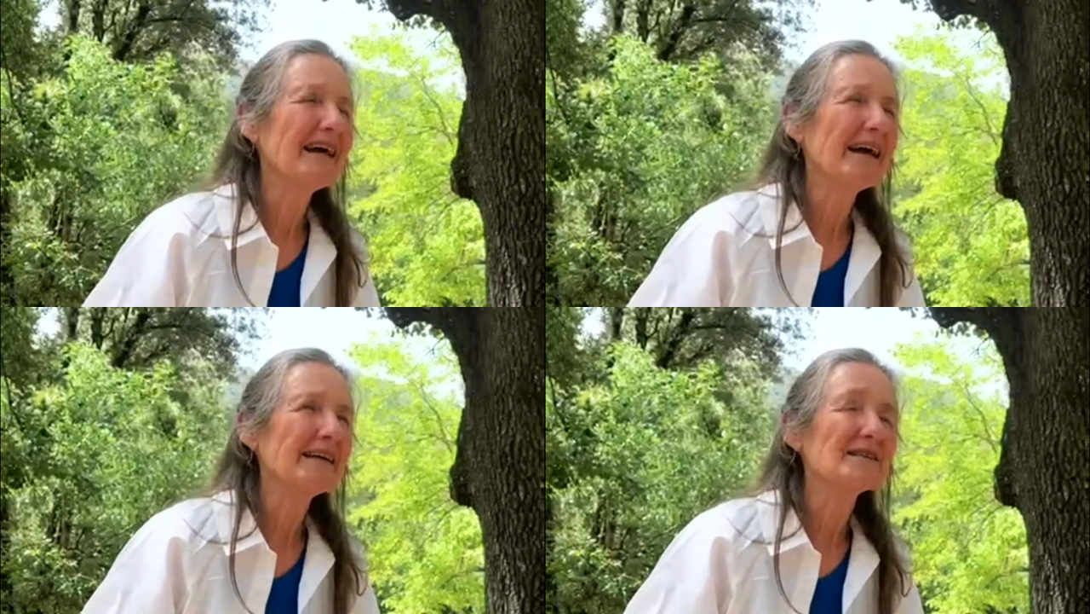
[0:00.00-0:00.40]

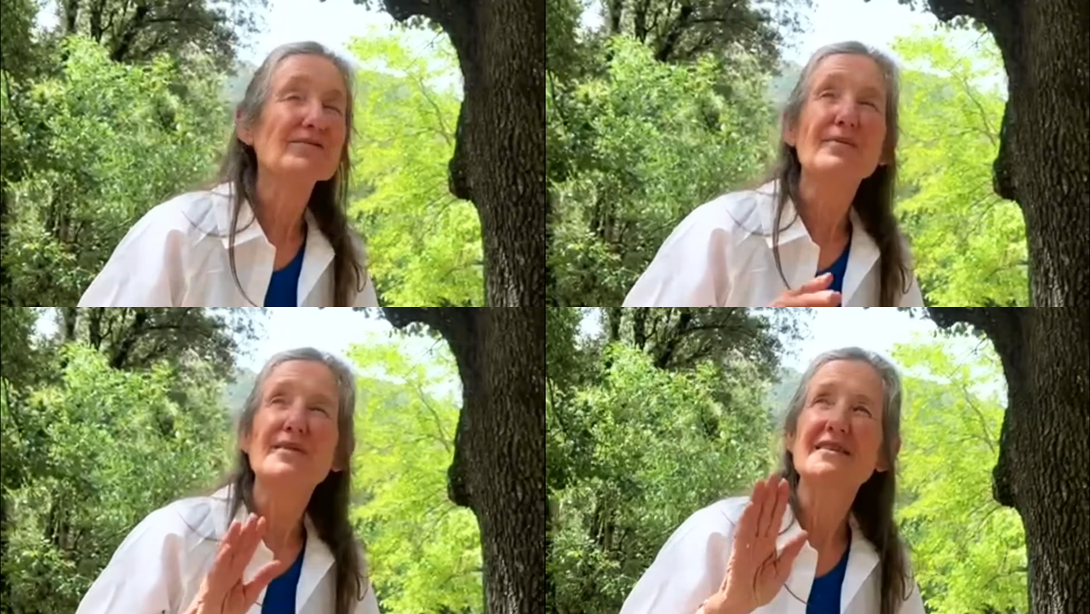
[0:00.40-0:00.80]
takes
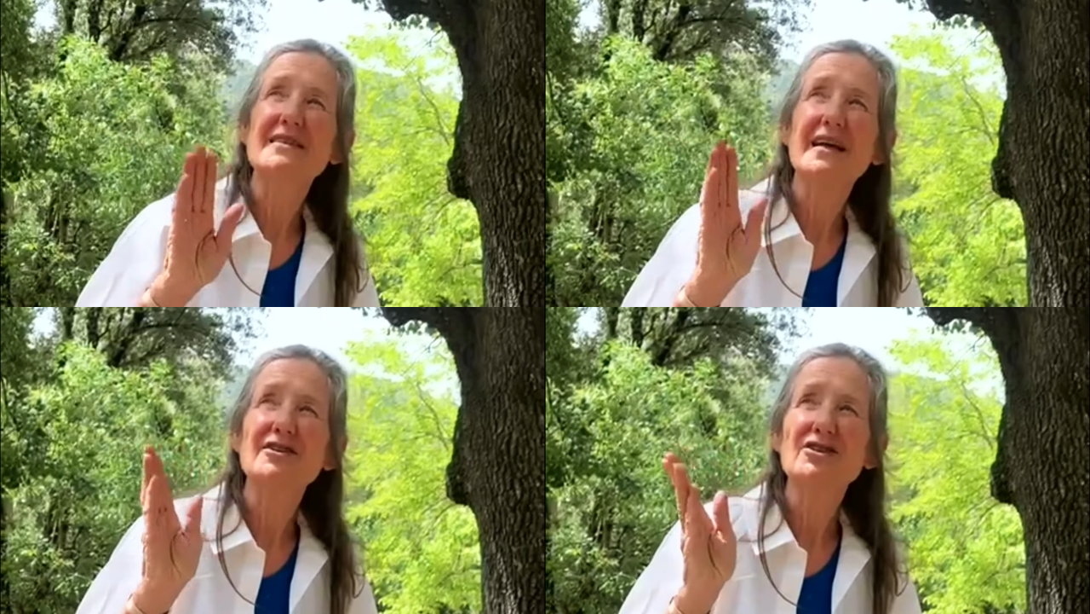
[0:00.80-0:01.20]
from the
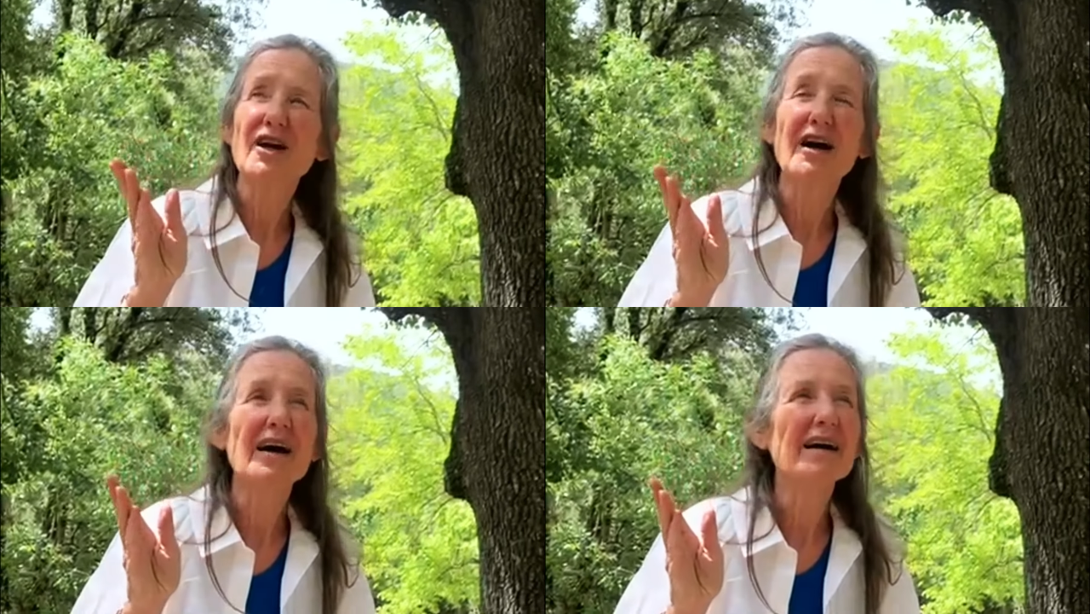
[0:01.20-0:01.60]

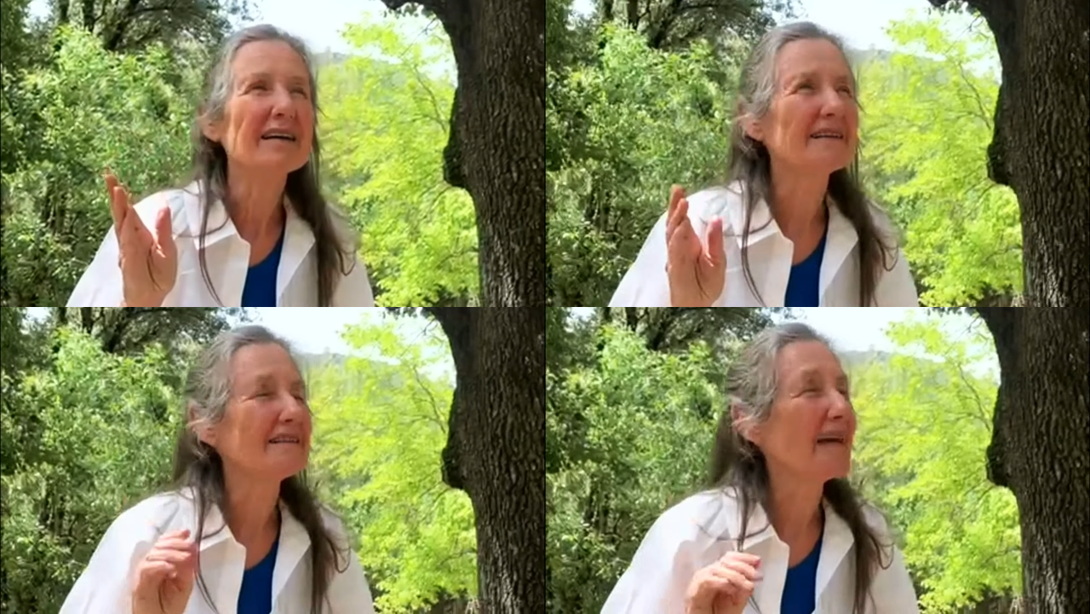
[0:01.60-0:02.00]
sunshine, it